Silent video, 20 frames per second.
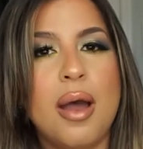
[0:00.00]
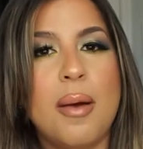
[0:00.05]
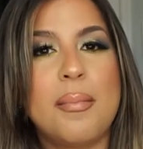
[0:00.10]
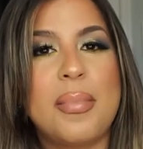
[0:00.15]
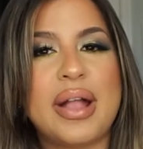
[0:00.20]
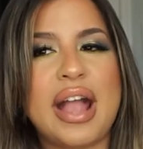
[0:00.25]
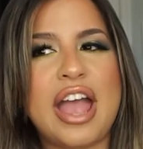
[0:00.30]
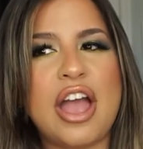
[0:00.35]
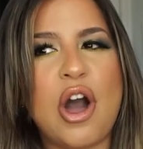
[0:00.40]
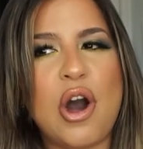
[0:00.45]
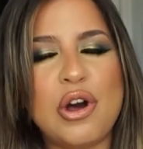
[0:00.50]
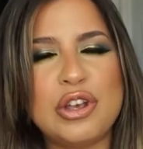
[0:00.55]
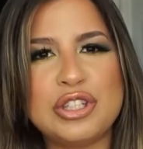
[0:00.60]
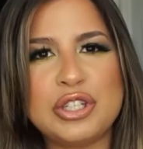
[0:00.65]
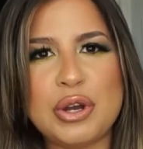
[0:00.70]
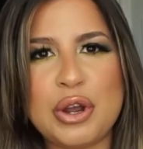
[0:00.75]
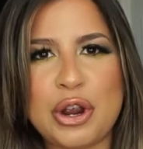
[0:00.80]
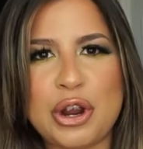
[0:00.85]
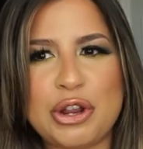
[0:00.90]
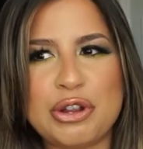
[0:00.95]
But I
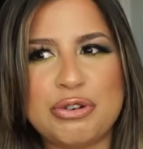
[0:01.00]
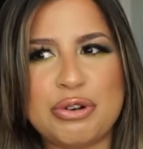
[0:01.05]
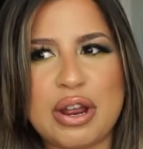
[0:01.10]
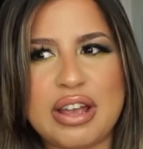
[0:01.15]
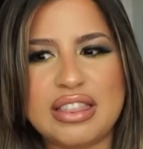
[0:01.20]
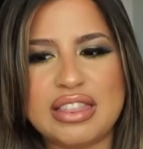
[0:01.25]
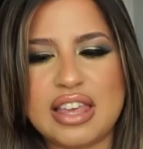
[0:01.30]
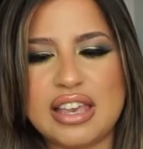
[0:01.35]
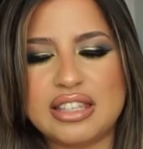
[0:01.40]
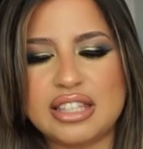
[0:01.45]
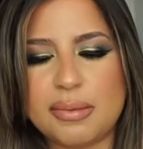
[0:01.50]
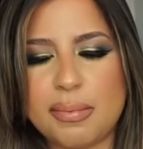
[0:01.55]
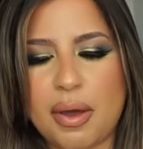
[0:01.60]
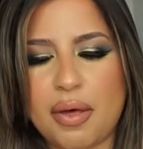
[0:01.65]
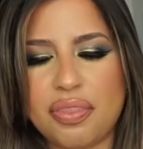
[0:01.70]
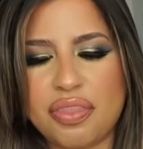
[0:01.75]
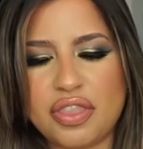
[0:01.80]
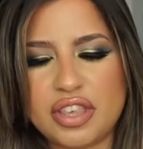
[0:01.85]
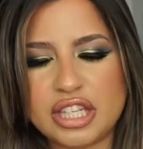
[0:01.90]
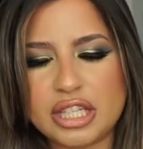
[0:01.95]
also heard great things
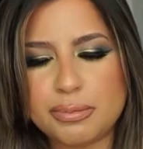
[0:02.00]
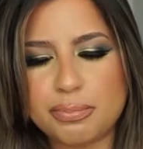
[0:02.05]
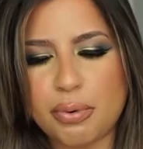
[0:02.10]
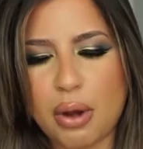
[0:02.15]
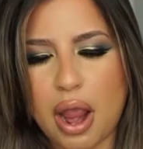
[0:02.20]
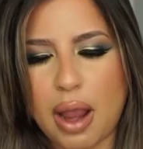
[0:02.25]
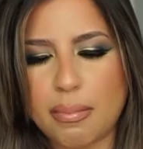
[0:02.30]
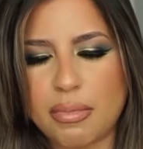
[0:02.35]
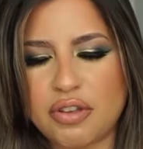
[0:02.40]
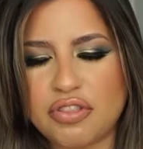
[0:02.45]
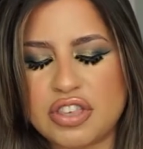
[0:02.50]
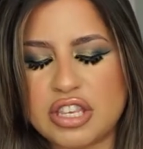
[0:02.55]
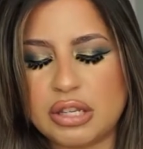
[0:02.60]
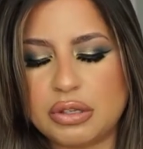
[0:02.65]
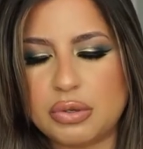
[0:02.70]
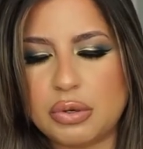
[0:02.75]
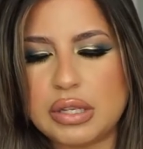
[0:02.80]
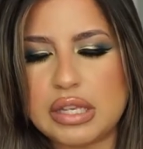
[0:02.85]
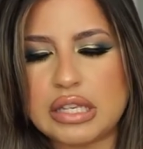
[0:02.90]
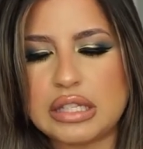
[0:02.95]
about this primer.
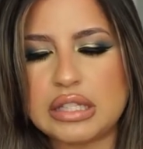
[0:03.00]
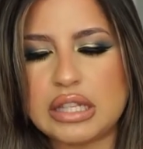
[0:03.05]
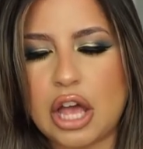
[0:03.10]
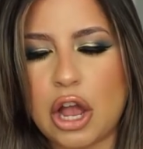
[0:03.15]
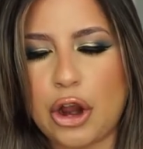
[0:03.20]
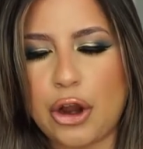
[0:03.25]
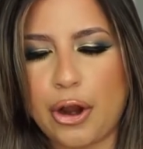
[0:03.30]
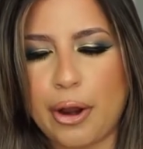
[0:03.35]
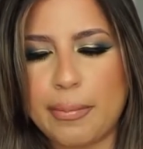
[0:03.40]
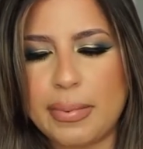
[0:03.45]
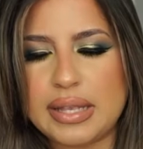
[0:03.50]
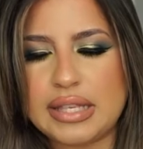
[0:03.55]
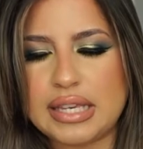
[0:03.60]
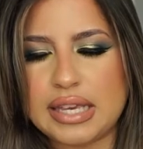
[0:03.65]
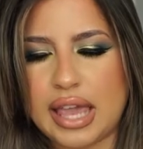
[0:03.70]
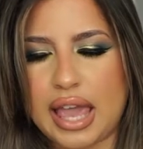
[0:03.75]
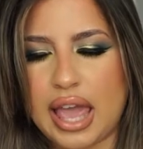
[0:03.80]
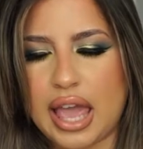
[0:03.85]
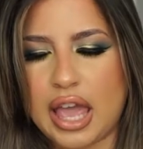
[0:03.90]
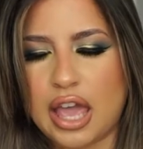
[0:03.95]
This one is the Urban
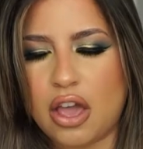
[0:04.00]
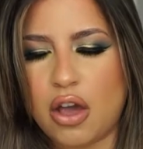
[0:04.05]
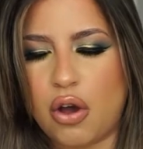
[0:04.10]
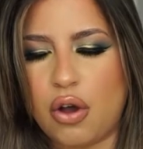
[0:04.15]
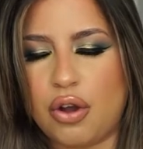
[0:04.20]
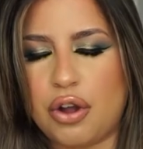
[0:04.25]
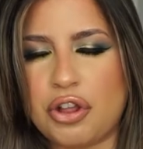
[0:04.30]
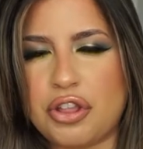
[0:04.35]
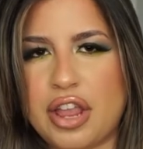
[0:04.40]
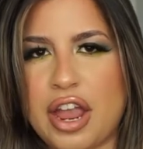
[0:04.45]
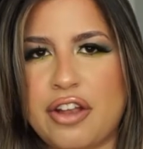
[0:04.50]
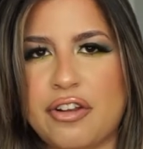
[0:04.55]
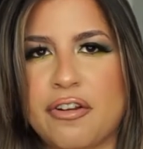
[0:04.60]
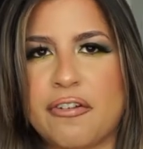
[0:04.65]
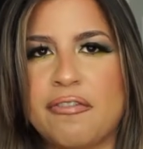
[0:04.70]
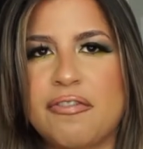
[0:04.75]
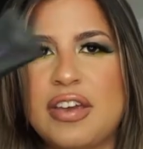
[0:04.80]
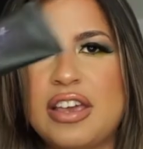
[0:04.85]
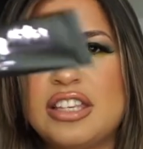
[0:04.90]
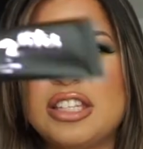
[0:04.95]
Decay All
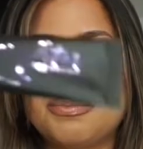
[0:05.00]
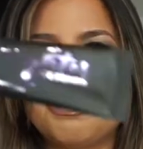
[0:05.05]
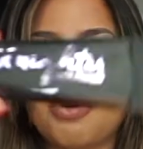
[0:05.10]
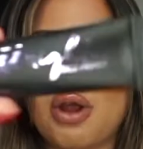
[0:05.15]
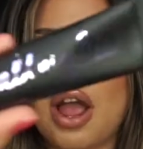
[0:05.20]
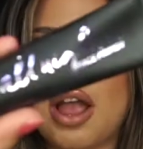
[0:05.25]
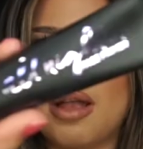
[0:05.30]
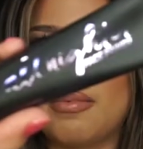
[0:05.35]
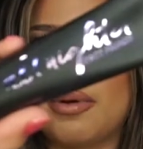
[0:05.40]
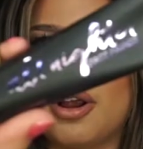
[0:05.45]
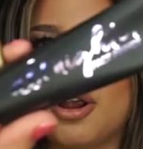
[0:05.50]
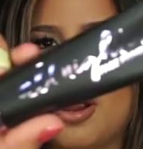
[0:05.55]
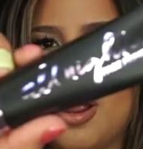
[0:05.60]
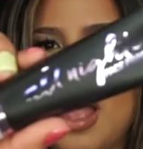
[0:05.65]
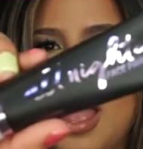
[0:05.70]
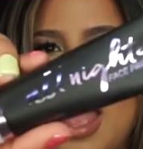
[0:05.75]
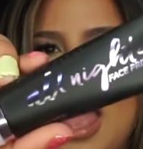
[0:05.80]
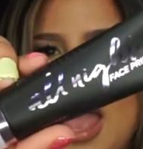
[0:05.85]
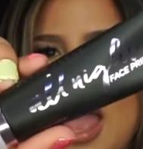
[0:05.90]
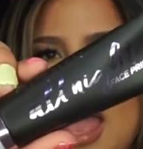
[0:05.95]
Nighter Face Primer.
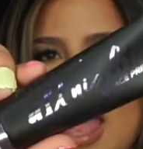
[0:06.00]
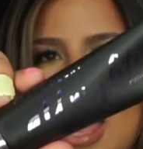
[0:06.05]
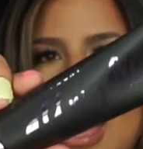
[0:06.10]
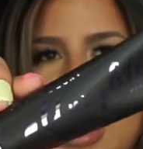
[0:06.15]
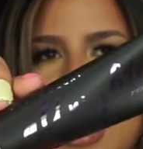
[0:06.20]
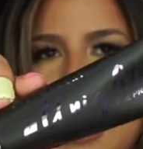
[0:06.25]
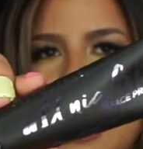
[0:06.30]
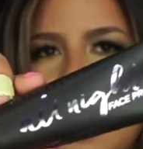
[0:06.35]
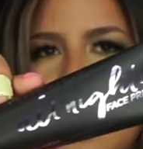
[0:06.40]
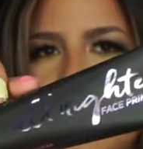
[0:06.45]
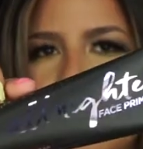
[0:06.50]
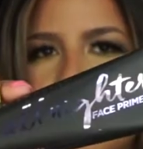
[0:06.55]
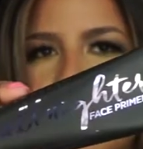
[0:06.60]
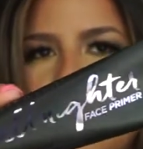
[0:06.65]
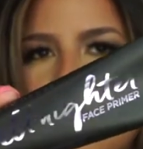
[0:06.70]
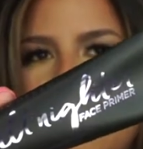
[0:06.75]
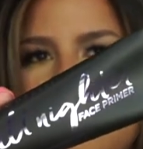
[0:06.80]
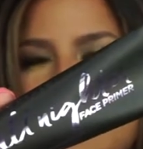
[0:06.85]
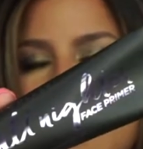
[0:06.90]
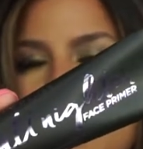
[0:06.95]
And,
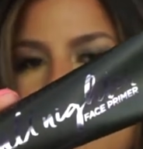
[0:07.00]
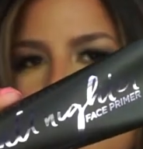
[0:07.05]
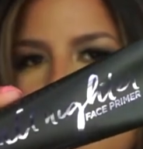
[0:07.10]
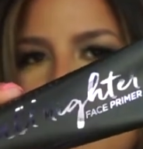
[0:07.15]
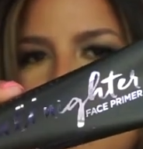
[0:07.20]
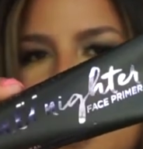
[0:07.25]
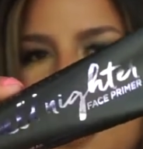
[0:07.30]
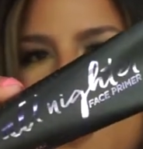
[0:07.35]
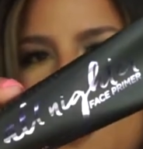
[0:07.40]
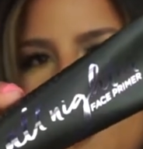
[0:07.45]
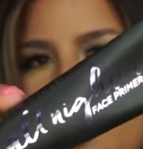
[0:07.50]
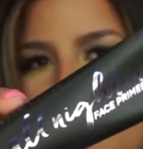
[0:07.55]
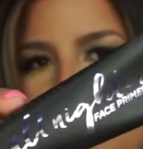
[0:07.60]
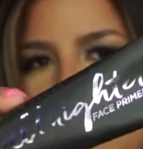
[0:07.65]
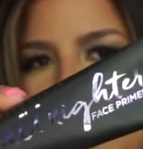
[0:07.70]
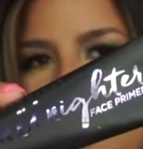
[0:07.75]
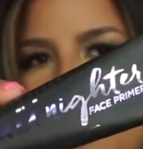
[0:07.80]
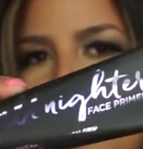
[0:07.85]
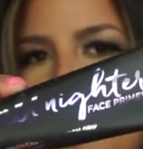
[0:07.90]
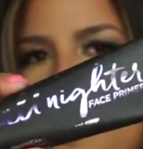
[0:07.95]
you know, some people here on
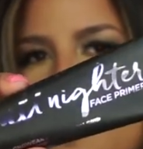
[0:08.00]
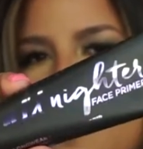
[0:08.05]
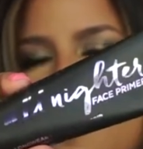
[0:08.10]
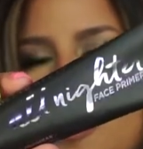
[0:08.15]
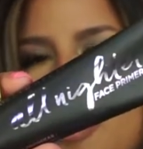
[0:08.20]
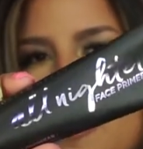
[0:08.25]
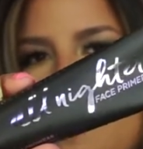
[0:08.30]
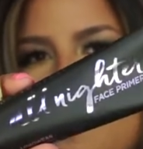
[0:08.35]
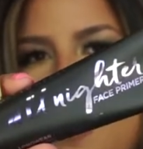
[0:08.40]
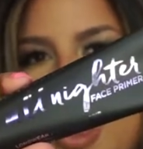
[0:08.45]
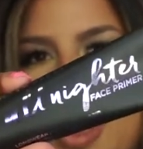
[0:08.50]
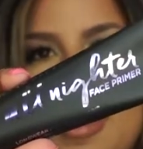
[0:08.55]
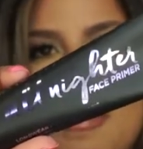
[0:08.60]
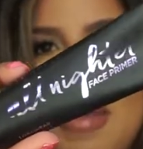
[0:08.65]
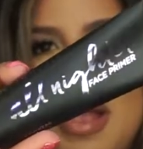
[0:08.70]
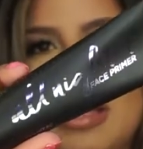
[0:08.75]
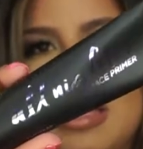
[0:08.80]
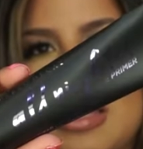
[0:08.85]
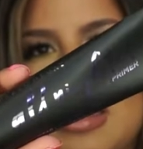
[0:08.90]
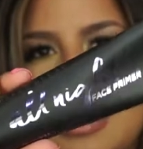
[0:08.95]
YouTube were re
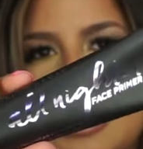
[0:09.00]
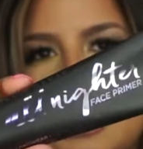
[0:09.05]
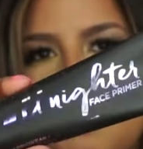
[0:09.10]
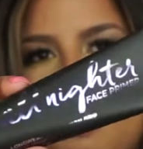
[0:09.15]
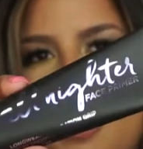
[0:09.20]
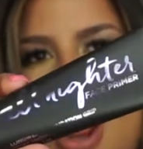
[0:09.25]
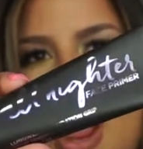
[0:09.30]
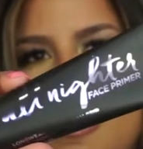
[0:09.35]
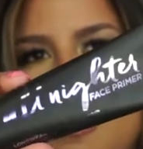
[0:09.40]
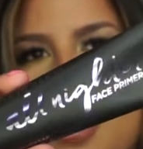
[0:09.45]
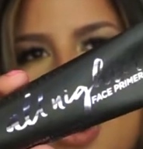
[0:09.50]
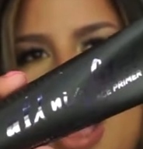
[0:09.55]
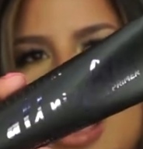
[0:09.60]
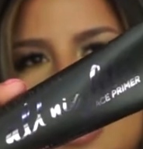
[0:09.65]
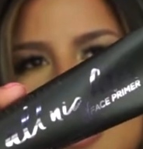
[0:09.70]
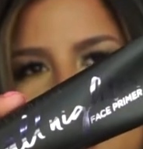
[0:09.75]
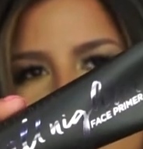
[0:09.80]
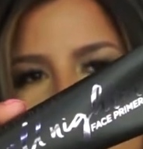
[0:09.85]
recommending this primer as